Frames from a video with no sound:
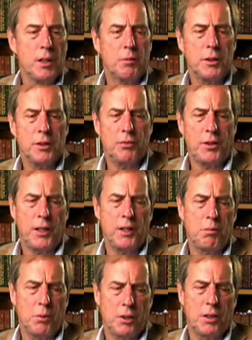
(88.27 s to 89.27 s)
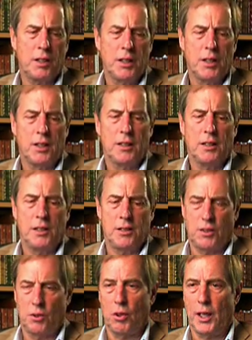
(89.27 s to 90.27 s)
but to find a book this
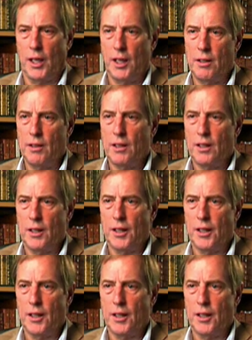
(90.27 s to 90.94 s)
grand,